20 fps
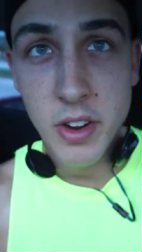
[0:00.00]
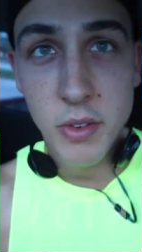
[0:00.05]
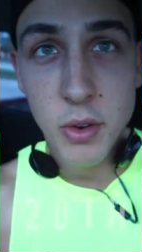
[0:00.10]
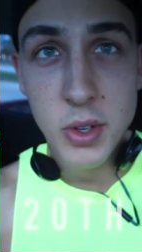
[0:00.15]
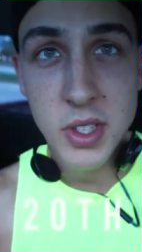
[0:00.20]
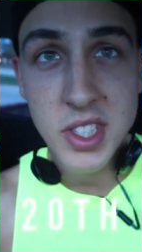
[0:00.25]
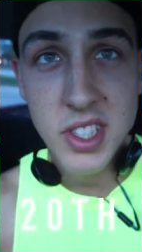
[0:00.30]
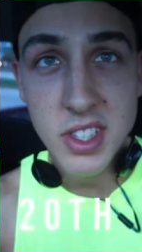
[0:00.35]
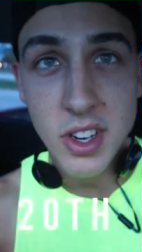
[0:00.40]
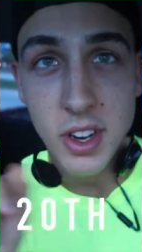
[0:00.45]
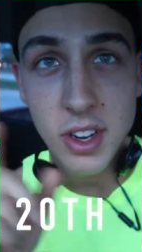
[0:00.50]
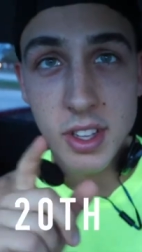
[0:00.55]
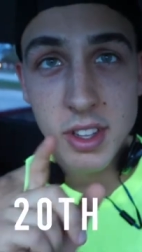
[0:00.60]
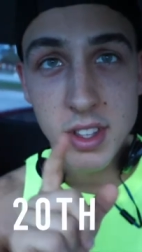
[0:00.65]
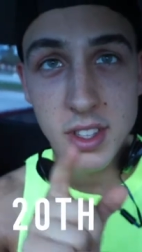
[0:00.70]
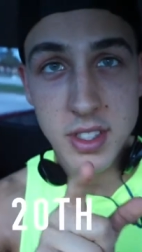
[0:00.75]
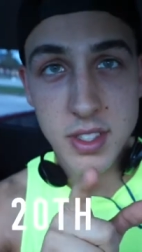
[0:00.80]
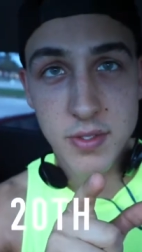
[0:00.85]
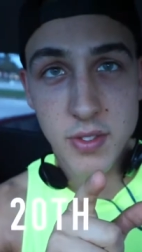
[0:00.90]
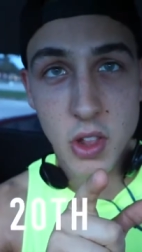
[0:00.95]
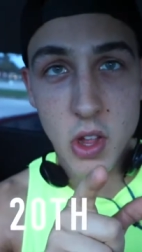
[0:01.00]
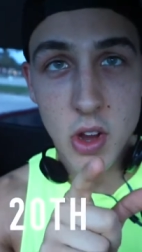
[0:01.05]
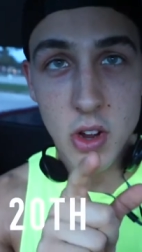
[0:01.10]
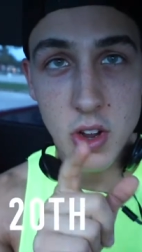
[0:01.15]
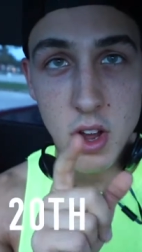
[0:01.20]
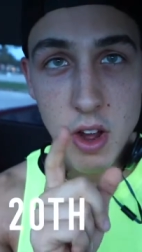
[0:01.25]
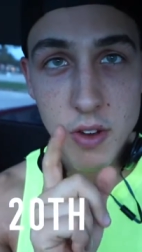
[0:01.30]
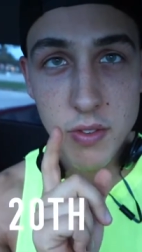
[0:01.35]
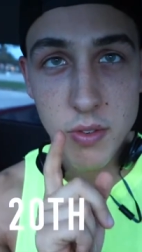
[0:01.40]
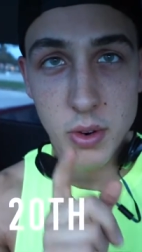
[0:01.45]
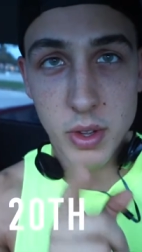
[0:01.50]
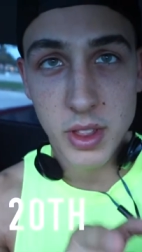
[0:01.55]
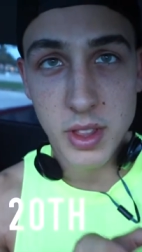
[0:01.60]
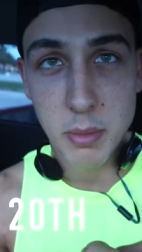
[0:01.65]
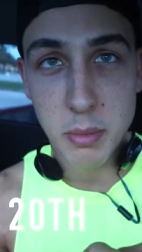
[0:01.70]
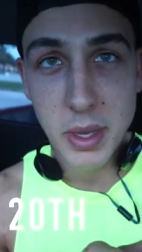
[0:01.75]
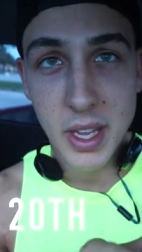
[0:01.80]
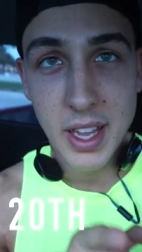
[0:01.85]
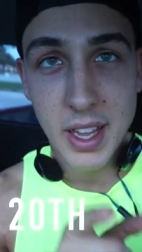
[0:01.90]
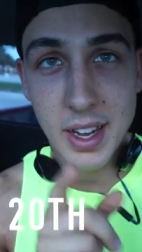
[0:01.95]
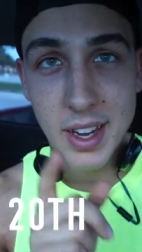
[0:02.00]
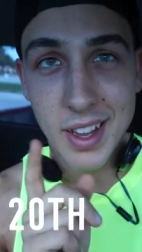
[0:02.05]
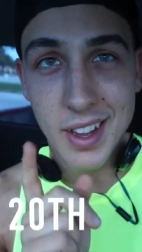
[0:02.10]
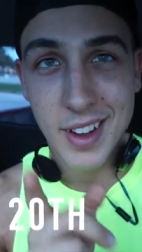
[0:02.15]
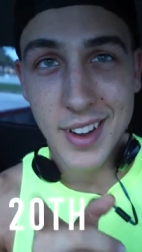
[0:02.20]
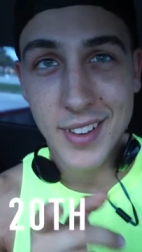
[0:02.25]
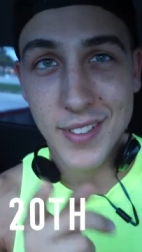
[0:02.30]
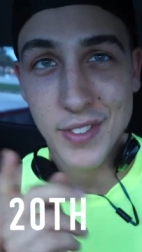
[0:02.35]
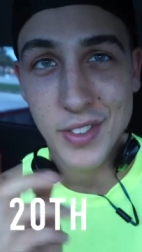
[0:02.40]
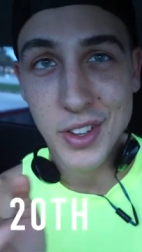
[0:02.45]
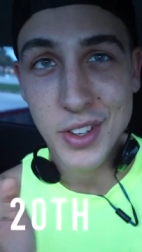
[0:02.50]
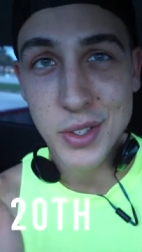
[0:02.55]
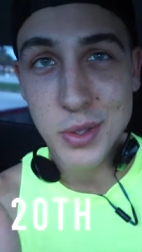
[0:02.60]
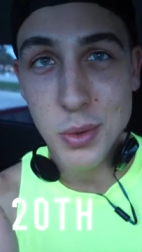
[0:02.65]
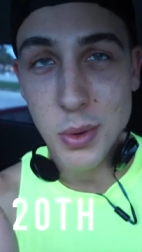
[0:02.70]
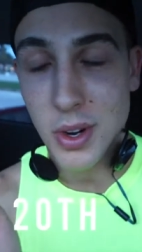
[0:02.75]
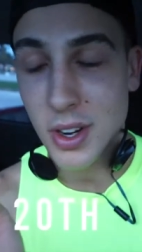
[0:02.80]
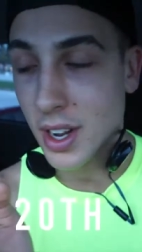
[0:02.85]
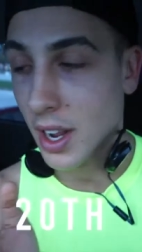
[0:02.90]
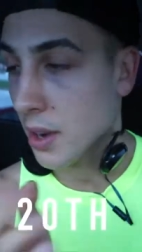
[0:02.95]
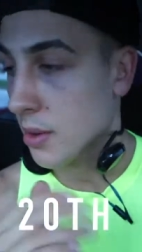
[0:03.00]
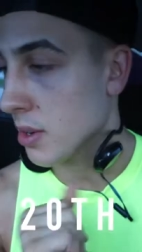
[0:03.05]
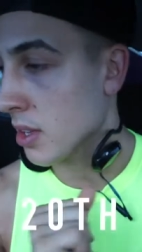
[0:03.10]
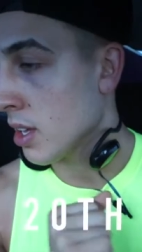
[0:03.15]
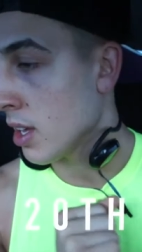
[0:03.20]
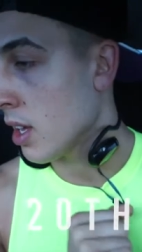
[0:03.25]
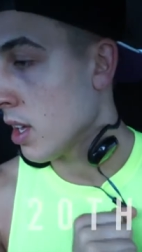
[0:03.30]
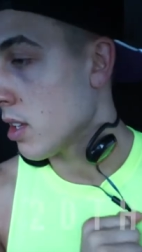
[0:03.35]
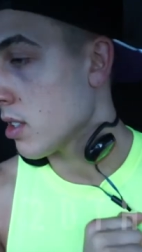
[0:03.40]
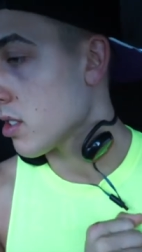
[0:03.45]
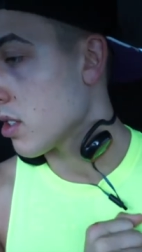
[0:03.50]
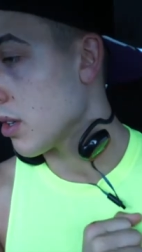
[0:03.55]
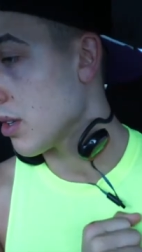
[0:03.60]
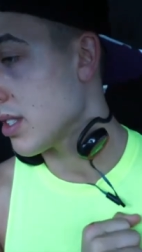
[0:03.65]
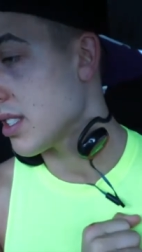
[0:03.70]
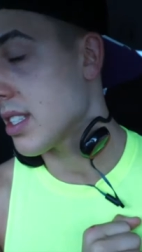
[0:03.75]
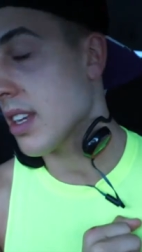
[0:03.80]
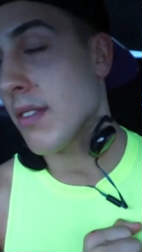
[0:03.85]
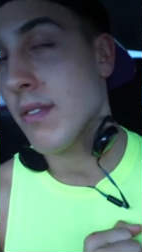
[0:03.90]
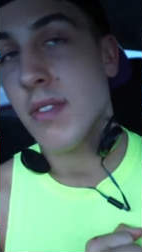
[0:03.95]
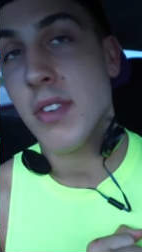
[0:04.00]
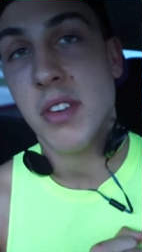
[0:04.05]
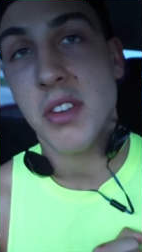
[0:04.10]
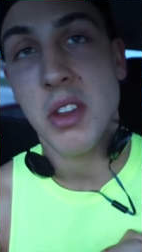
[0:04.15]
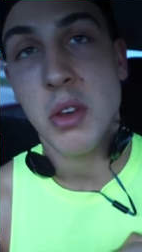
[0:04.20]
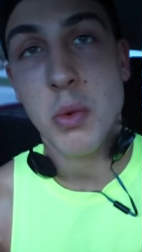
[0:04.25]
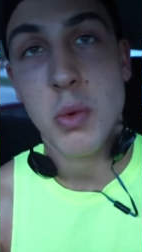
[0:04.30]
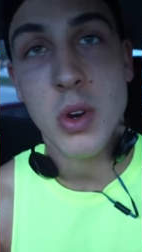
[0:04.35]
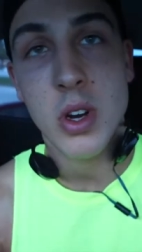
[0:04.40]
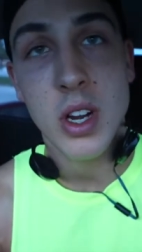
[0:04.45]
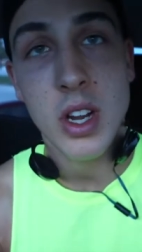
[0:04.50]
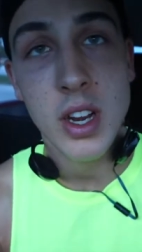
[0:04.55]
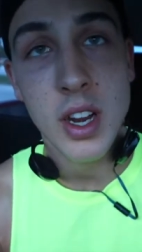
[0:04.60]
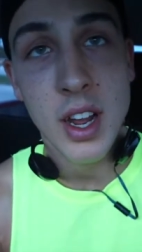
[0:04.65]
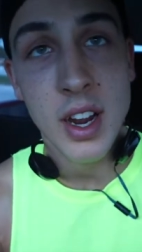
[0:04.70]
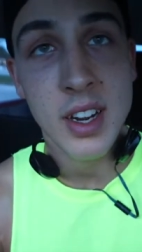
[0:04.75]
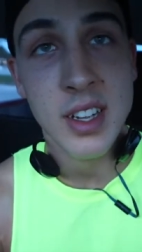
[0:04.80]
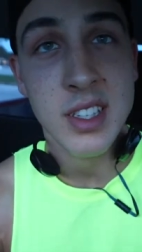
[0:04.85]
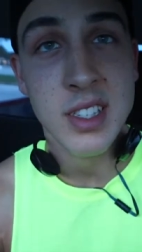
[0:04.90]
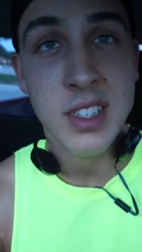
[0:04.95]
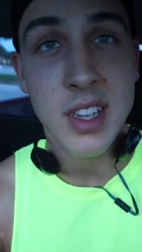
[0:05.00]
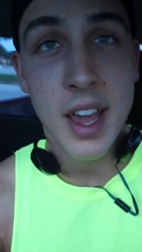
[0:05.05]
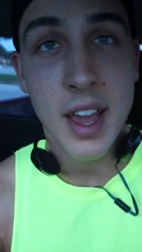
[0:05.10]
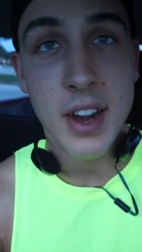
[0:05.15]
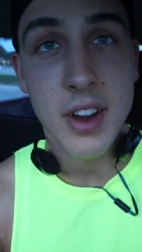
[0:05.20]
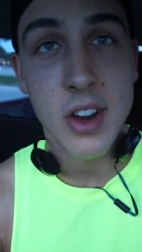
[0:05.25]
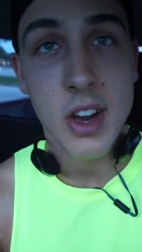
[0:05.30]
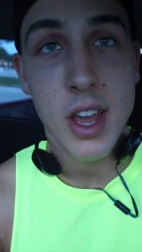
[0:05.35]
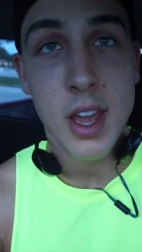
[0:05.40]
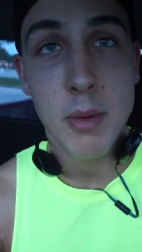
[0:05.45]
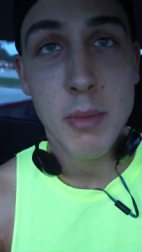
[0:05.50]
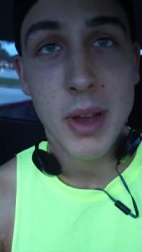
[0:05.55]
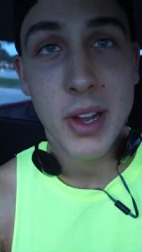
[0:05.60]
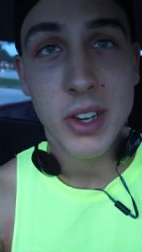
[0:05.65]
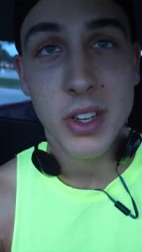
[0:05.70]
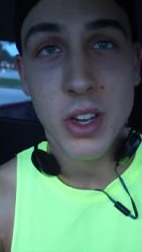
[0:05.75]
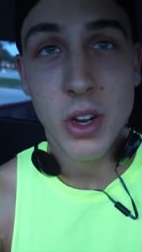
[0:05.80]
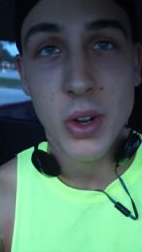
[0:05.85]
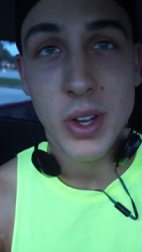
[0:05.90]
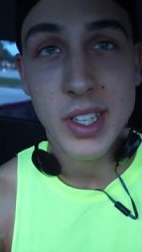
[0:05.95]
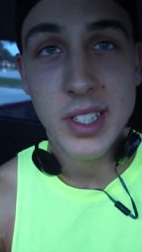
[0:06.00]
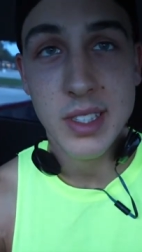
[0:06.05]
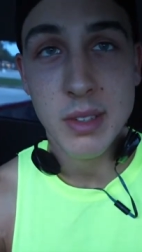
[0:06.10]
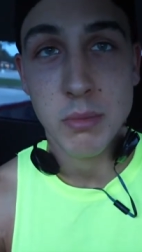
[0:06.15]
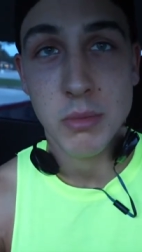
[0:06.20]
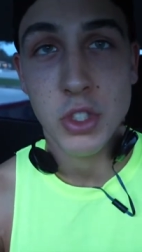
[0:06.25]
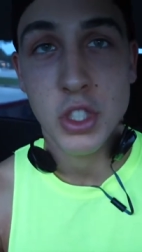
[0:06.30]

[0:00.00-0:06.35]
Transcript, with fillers: everyone, starting this vlog off with the beginning of this workout. So it's seven fifty-one on a Saturday, about to go hit some